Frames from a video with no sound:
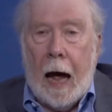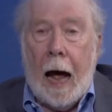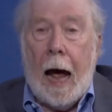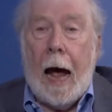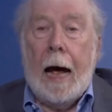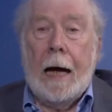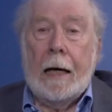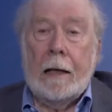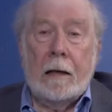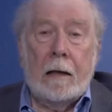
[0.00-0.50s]

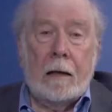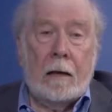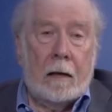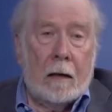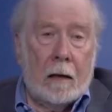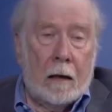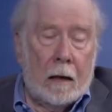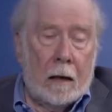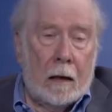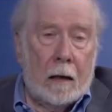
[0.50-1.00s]
And
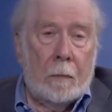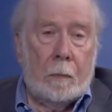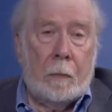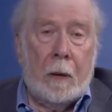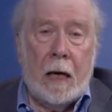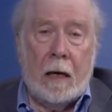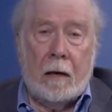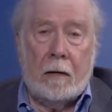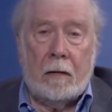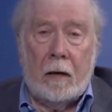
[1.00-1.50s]
the
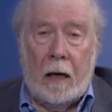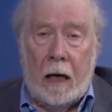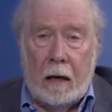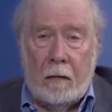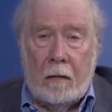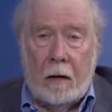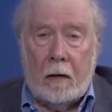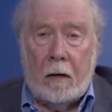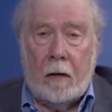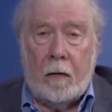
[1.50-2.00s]
big thing
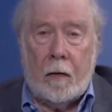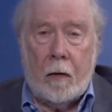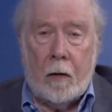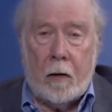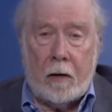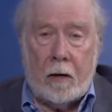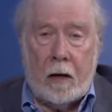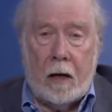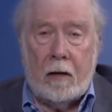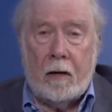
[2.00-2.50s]
was, of
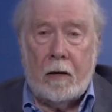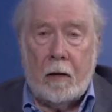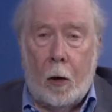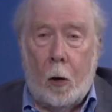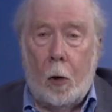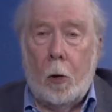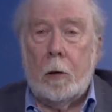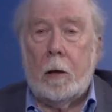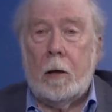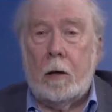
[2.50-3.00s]
course, they
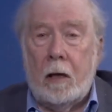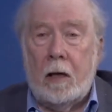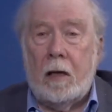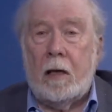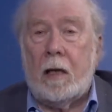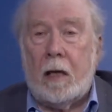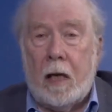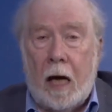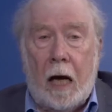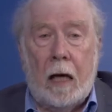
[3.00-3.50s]
sold a
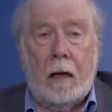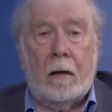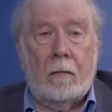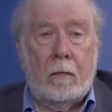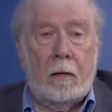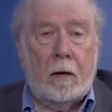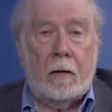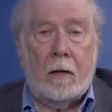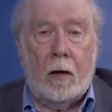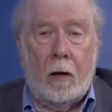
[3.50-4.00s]
diskette
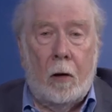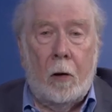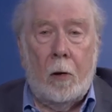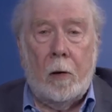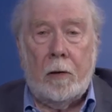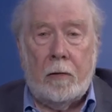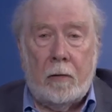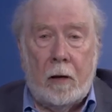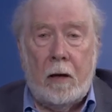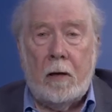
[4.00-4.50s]
with the
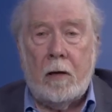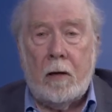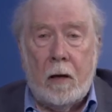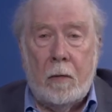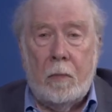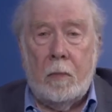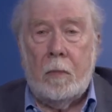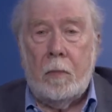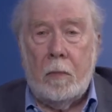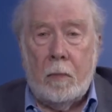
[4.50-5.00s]
whole
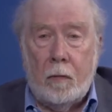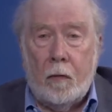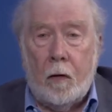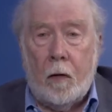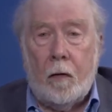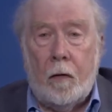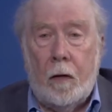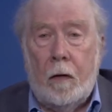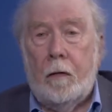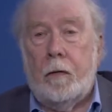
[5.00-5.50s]
system for
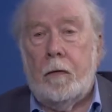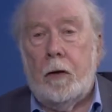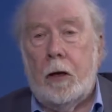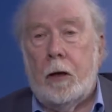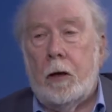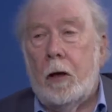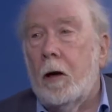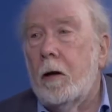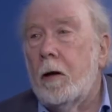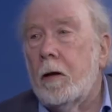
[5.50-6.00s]

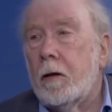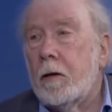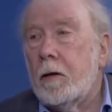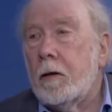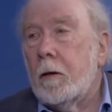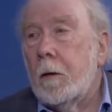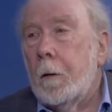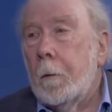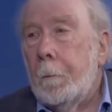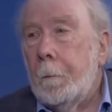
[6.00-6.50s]
$50.